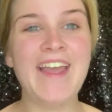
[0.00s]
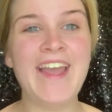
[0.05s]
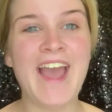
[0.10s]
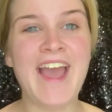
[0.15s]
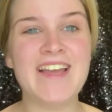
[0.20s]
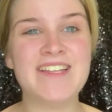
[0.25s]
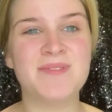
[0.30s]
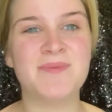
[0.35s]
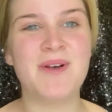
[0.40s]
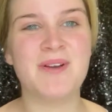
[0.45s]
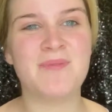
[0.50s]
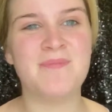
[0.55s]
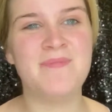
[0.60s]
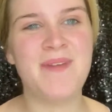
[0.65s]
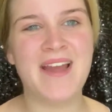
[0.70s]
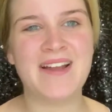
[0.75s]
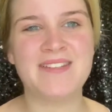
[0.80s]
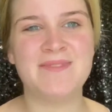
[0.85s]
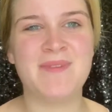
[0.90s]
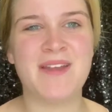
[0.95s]
guys, and welcome
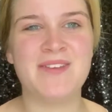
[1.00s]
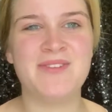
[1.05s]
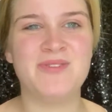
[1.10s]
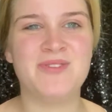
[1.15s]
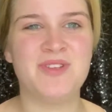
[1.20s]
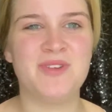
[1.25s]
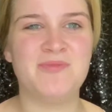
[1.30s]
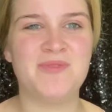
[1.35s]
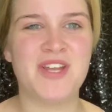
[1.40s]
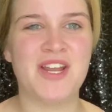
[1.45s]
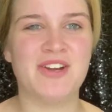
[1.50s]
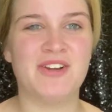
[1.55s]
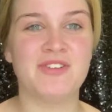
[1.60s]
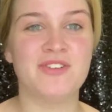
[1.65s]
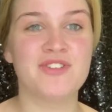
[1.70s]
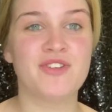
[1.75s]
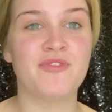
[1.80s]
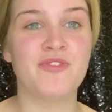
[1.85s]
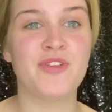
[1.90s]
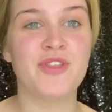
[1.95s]
back to my YouTube channel.
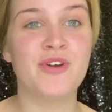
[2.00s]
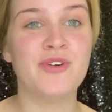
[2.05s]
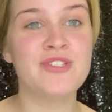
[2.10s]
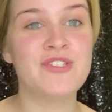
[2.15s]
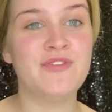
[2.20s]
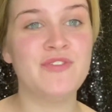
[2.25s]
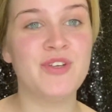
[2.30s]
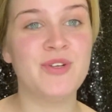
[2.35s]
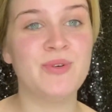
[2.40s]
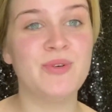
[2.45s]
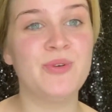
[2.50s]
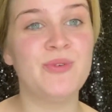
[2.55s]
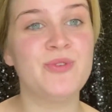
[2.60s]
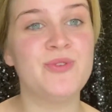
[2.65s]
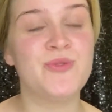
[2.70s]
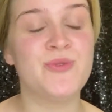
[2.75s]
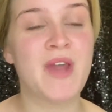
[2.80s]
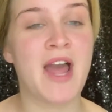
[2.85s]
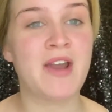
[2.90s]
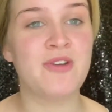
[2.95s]
So for those of you who
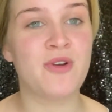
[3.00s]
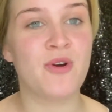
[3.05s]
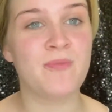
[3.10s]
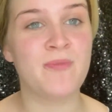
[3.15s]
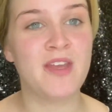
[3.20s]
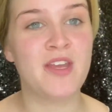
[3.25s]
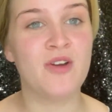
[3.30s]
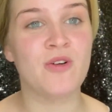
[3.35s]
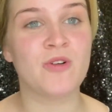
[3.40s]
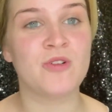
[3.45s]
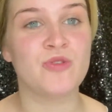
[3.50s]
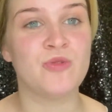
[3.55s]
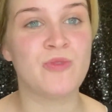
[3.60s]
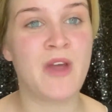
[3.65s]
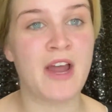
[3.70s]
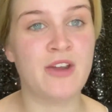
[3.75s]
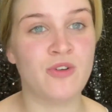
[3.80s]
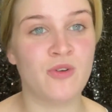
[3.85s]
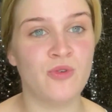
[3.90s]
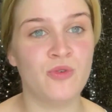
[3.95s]
do not know me or do
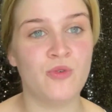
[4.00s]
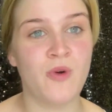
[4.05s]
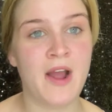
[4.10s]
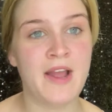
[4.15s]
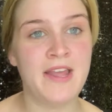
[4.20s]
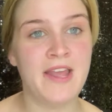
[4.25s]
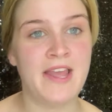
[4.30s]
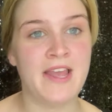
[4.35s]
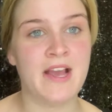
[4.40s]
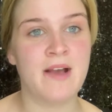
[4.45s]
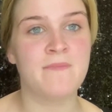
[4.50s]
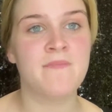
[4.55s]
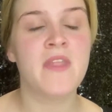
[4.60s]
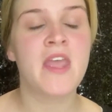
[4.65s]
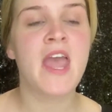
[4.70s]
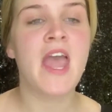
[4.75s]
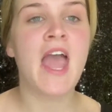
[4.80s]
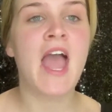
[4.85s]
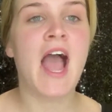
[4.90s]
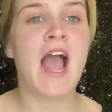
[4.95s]
not know who I am
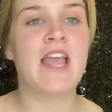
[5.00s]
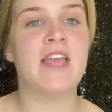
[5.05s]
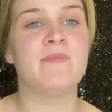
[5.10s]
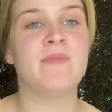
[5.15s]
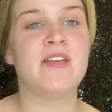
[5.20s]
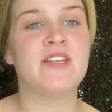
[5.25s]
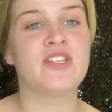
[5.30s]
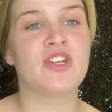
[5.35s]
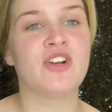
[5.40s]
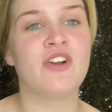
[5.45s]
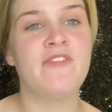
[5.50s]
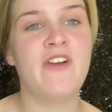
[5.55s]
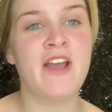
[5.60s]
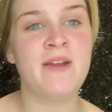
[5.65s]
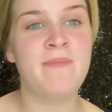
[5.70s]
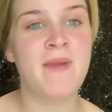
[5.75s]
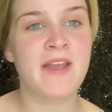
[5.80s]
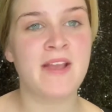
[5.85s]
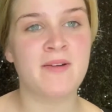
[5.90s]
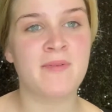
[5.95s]
a certified
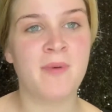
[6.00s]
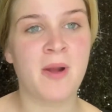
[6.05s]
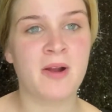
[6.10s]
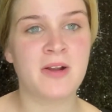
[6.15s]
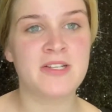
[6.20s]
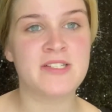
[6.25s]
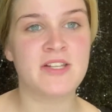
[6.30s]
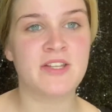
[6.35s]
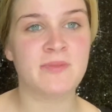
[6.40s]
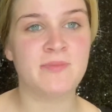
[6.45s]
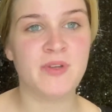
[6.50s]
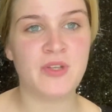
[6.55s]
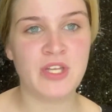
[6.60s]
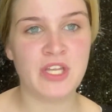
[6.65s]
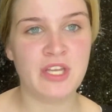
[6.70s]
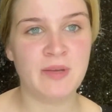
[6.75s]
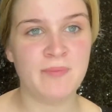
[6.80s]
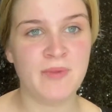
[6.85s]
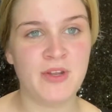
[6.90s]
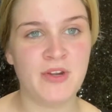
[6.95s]
makeup artist in the beauty
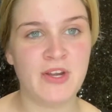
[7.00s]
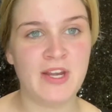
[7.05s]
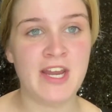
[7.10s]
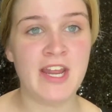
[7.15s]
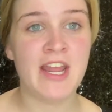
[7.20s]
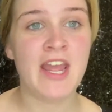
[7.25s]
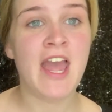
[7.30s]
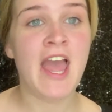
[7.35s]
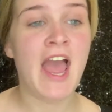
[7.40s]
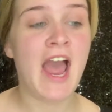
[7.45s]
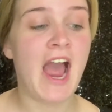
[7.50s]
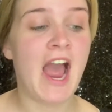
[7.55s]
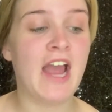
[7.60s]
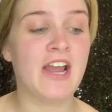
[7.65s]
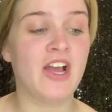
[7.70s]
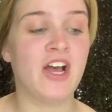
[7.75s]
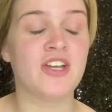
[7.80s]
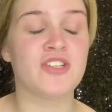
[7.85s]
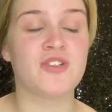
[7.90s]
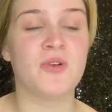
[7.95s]
community. I
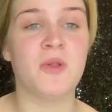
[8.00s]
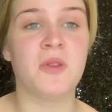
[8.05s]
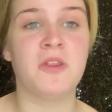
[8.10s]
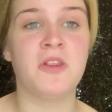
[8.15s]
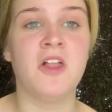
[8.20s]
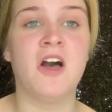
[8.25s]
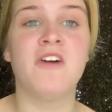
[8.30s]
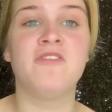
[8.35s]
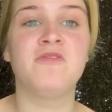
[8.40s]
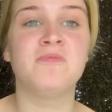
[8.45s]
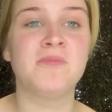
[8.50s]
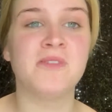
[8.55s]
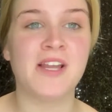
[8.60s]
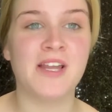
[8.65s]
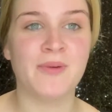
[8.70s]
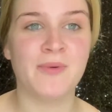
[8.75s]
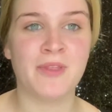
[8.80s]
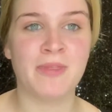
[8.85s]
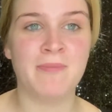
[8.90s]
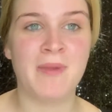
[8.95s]
also love
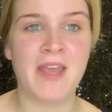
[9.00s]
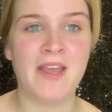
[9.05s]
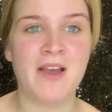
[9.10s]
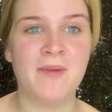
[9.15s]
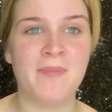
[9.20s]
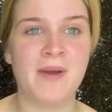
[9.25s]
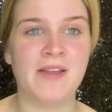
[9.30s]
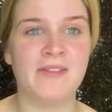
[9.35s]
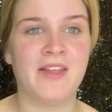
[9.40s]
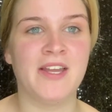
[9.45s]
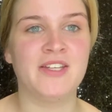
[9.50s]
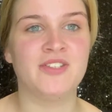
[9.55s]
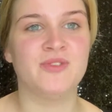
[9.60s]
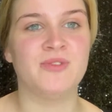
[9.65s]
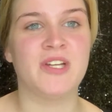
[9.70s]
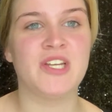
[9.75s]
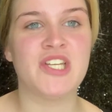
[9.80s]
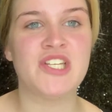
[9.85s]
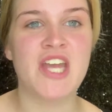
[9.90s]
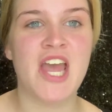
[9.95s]
playing with makeup. I like
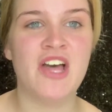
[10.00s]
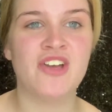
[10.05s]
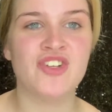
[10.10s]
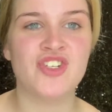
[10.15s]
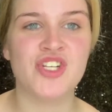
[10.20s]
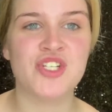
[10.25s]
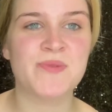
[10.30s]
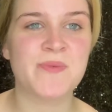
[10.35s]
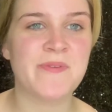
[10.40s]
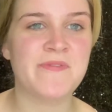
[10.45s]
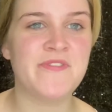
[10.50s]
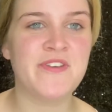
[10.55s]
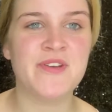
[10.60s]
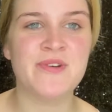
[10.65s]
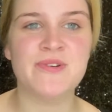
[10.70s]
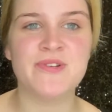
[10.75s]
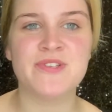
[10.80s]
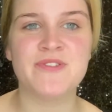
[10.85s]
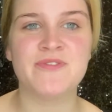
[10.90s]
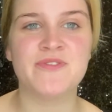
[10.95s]
doing challenges,
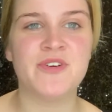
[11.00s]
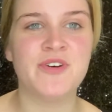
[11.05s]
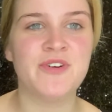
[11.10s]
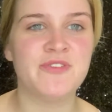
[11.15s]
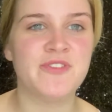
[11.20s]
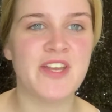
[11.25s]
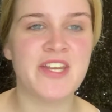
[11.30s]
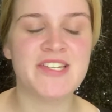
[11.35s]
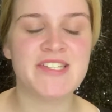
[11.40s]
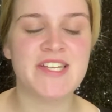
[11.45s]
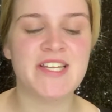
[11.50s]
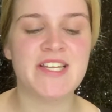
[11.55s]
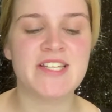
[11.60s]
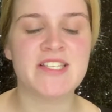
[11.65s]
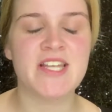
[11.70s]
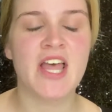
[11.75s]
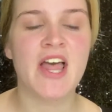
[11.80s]
reviews, full faces,